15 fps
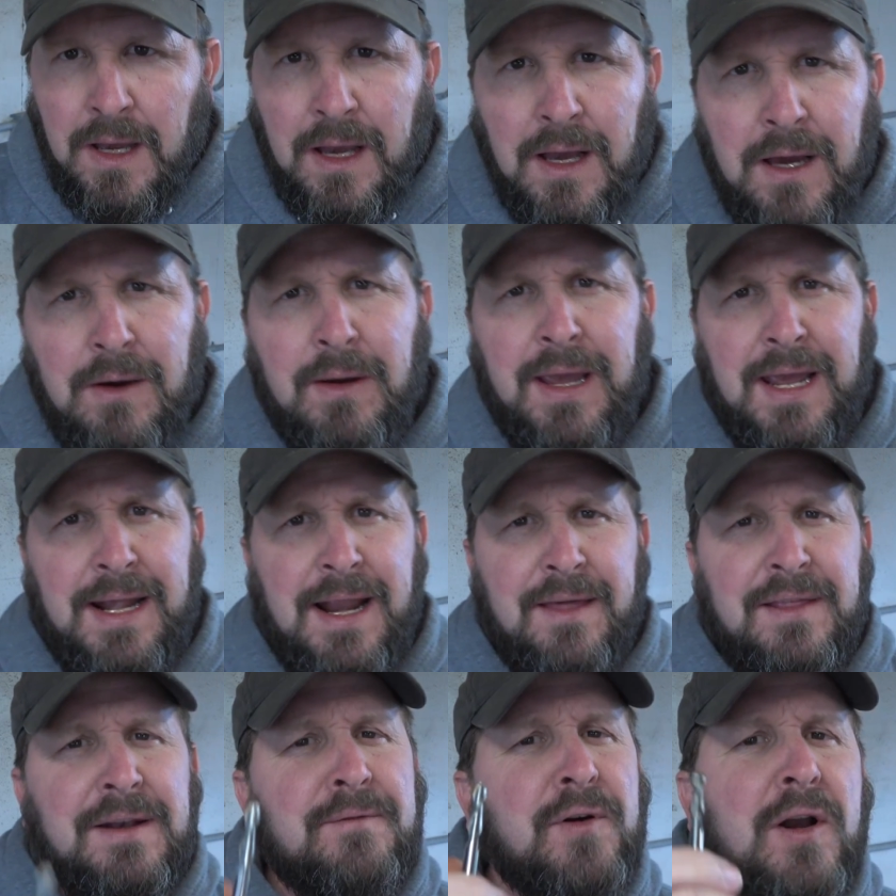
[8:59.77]
Okay, now
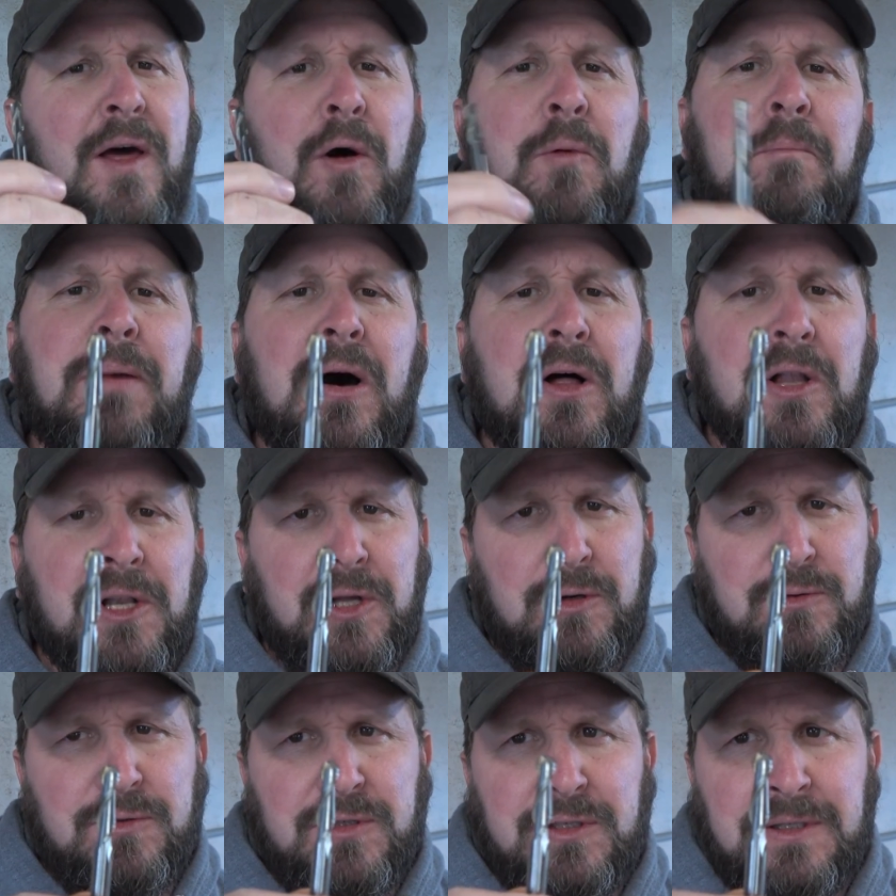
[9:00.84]
then for the old ball
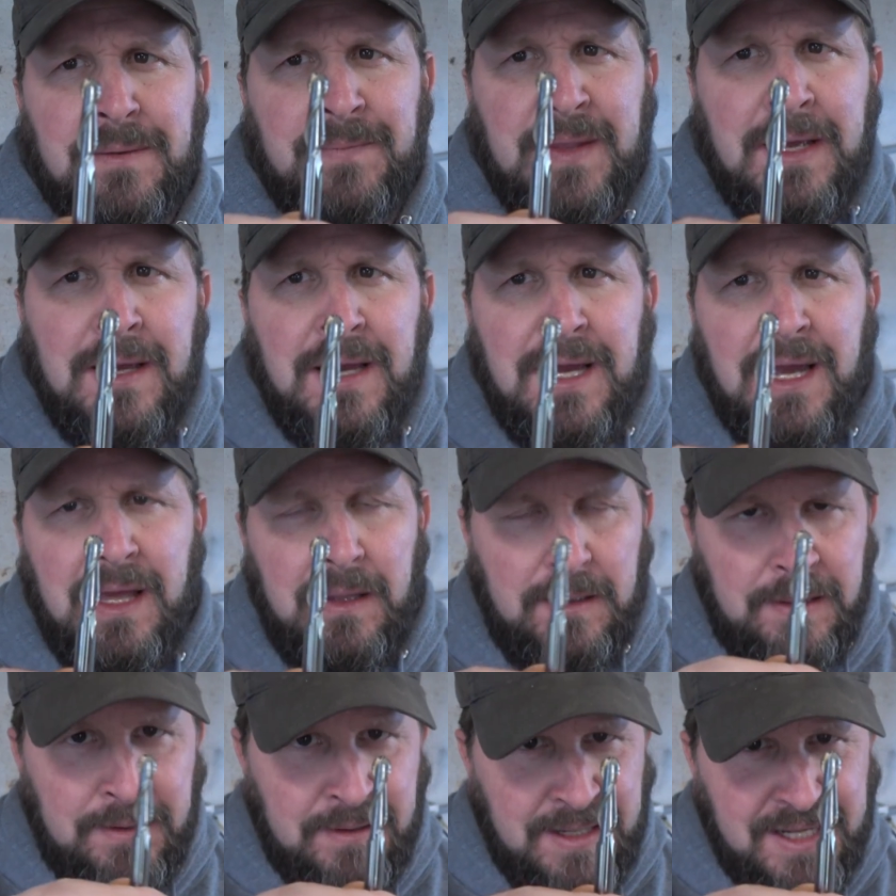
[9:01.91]
nose.
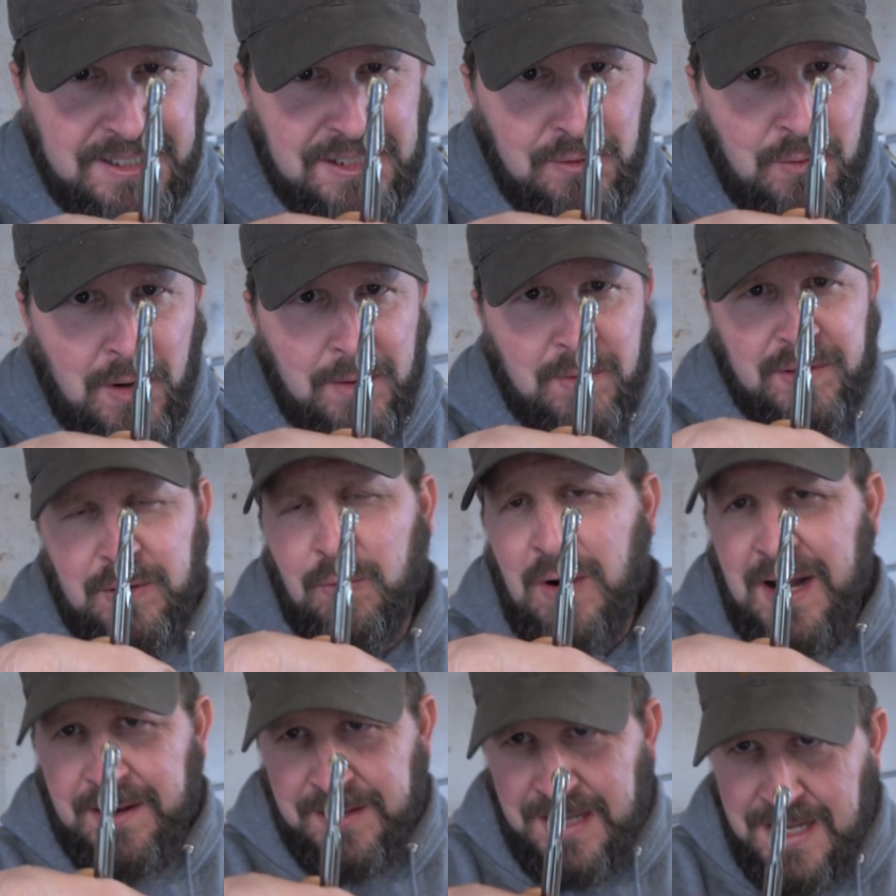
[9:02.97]
It's the one with a
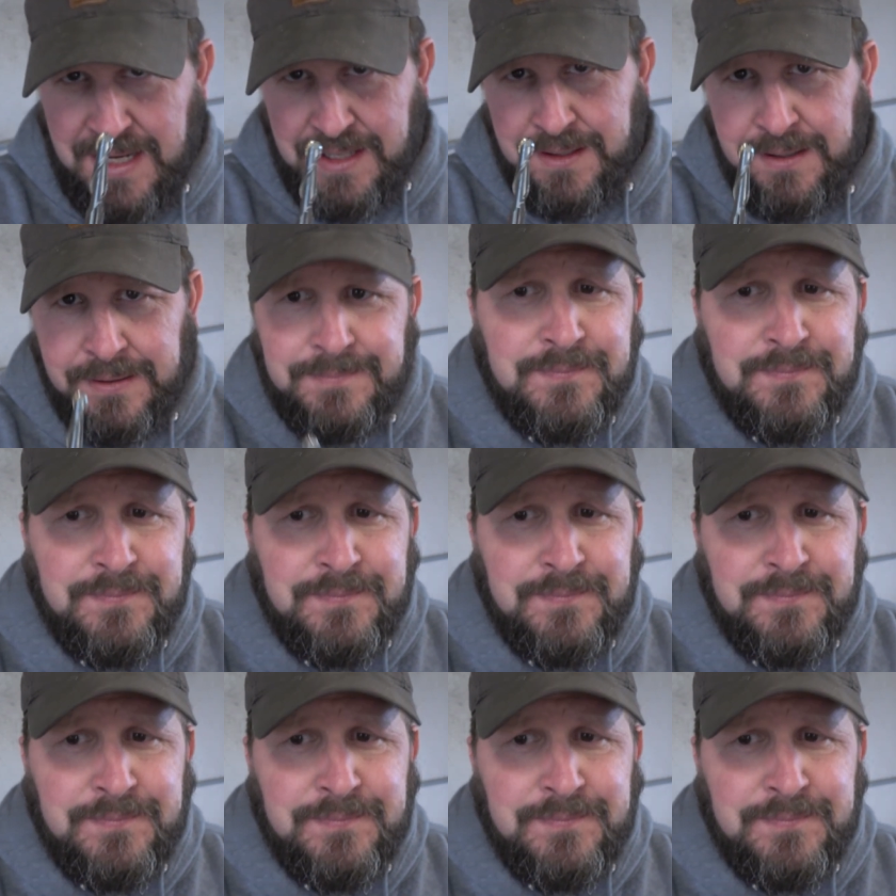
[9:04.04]
rounded end.